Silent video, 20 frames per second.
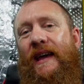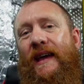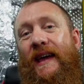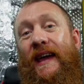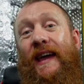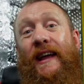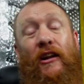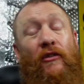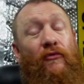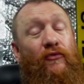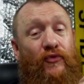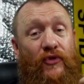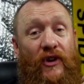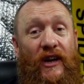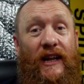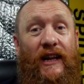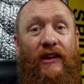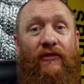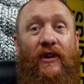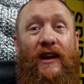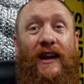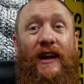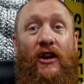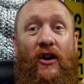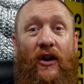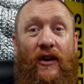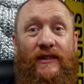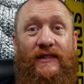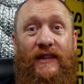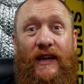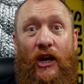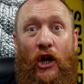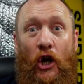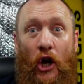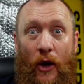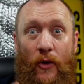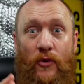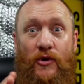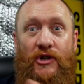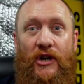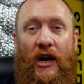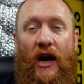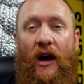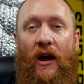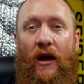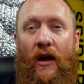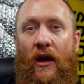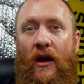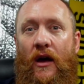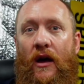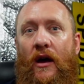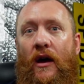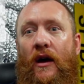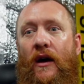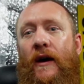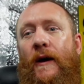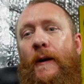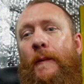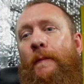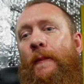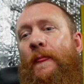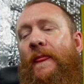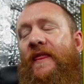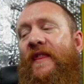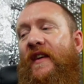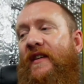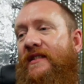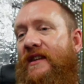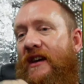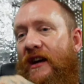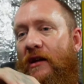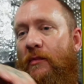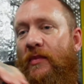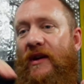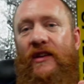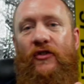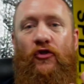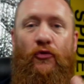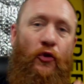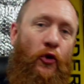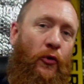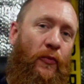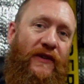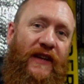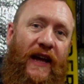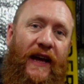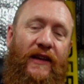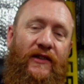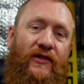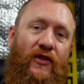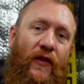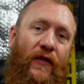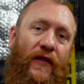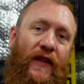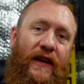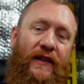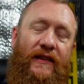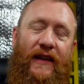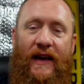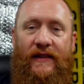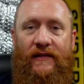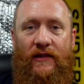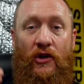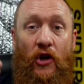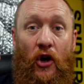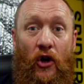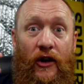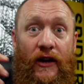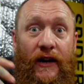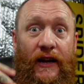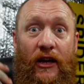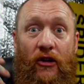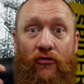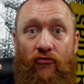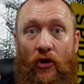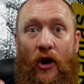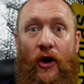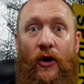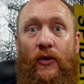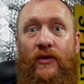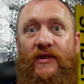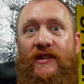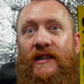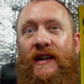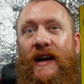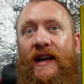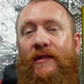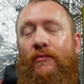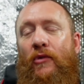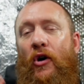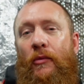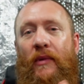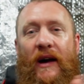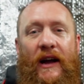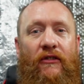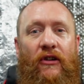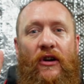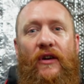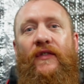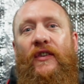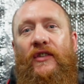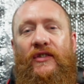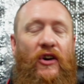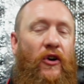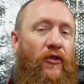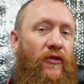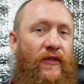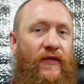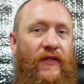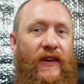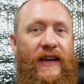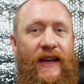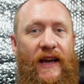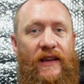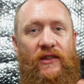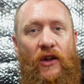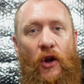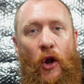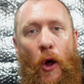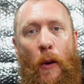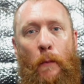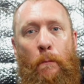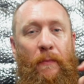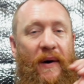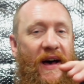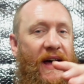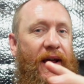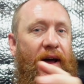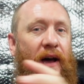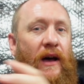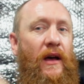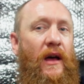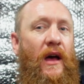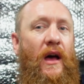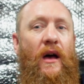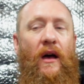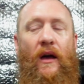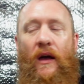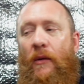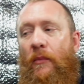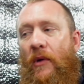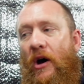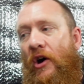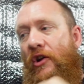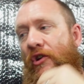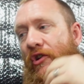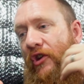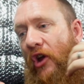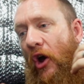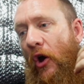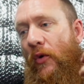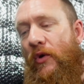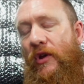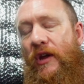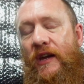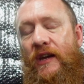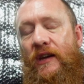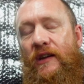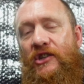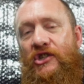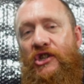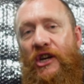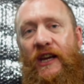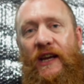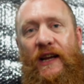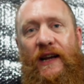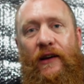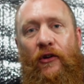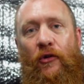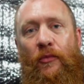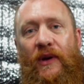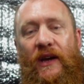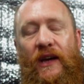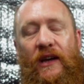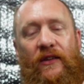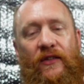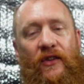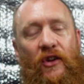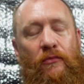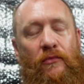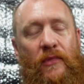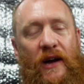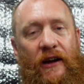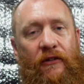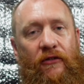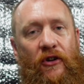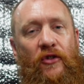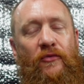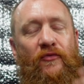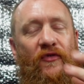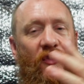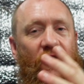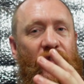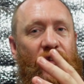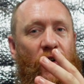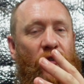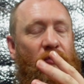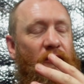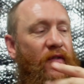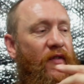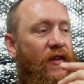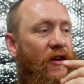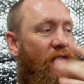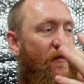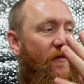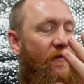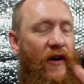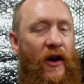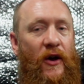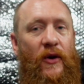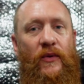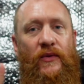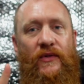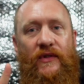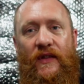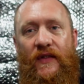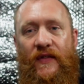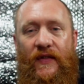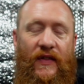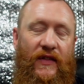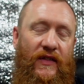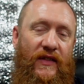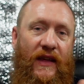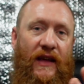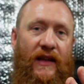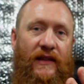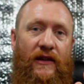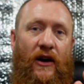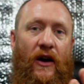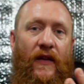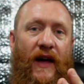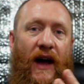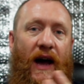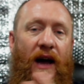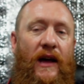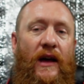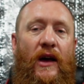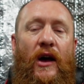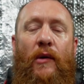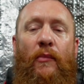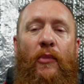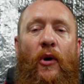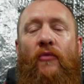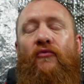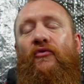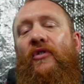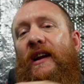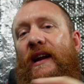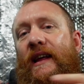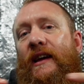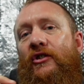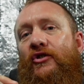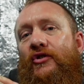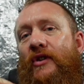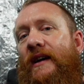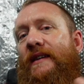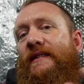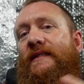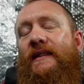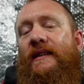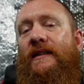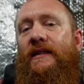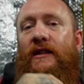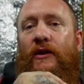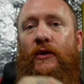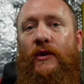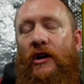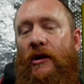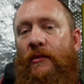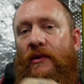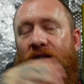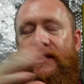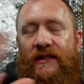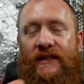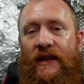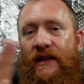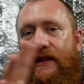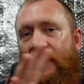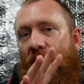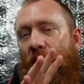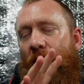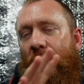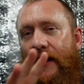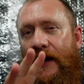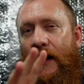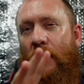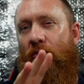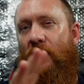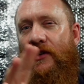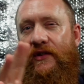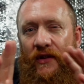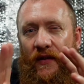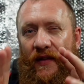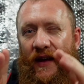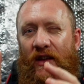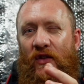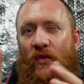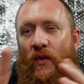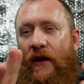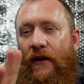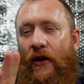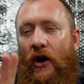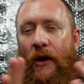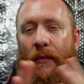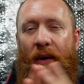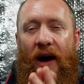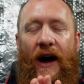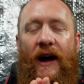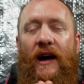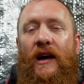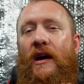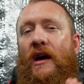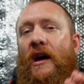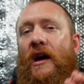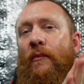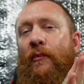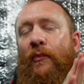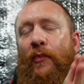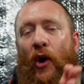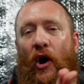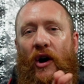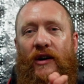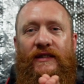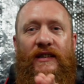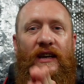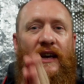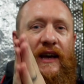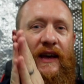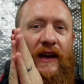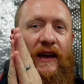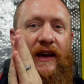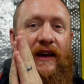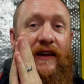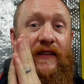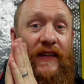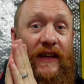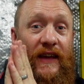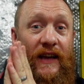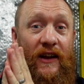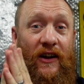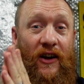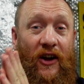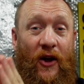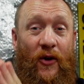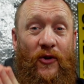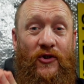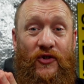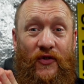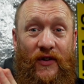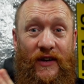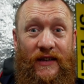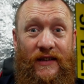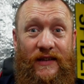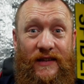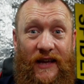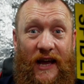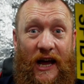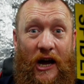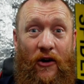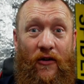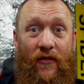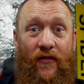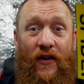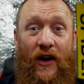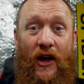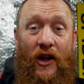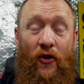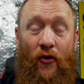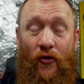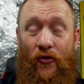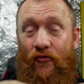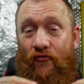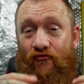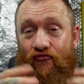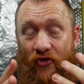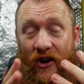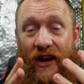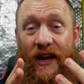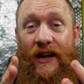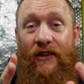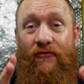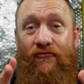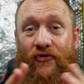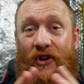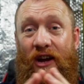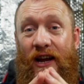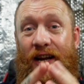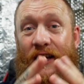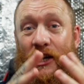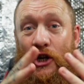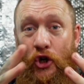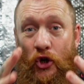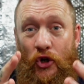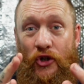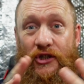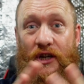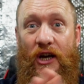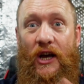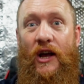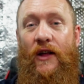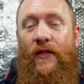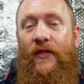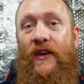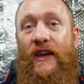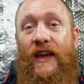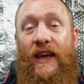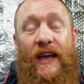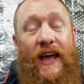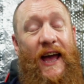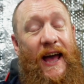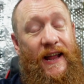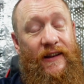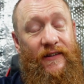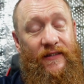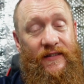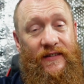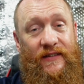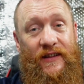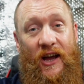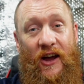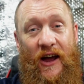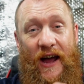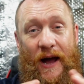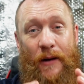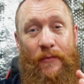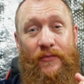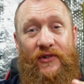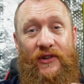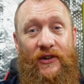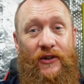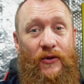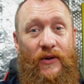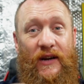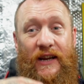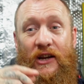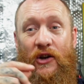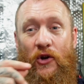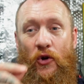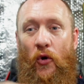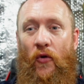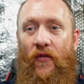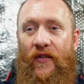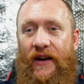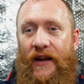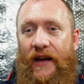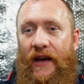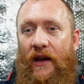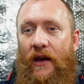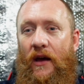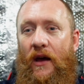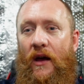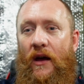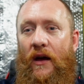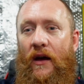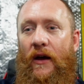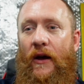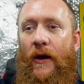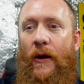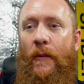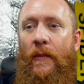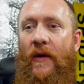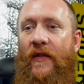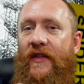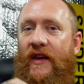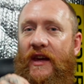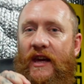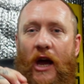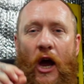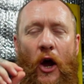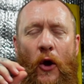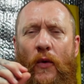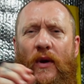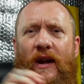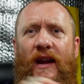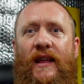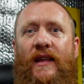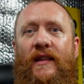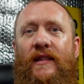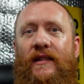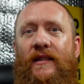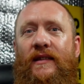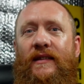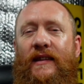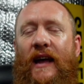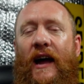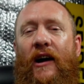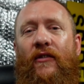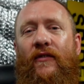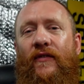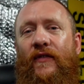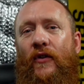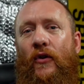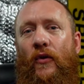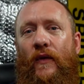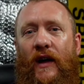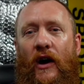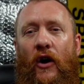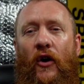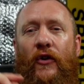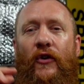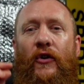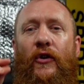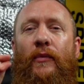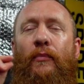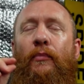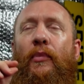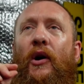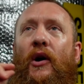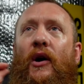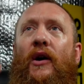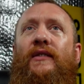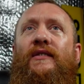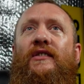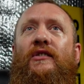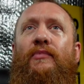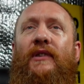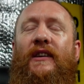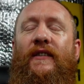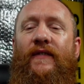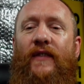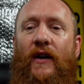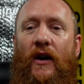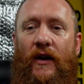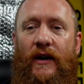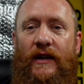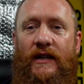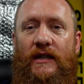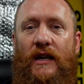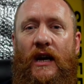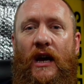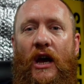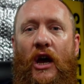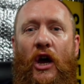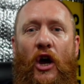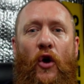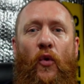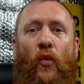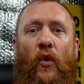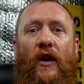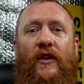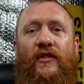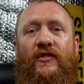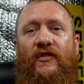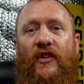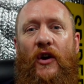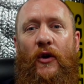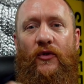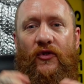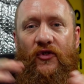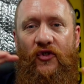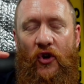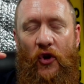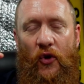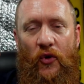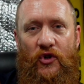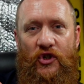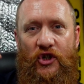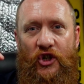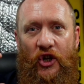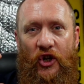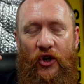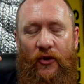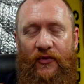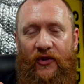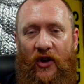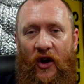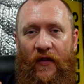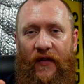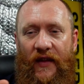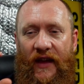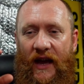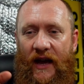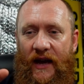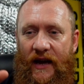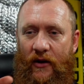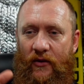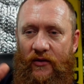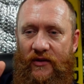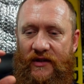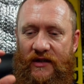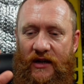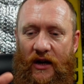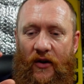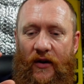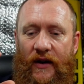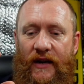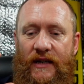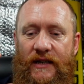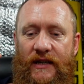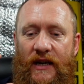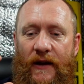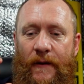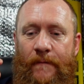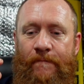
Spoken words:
in a really nice enclosure. There's going to be some updates on this as the colony grows and as my macro photography gets a lot better. I know you can cheat a little bit and do macro photography on phones and things like that, but I'm really interested in doing it on my standalone camera, so that's where I'm at. But the enclosure itself looks really good. The ants are absolutely loving it. The only downfall that I could possibly find was those two tubes on the outside.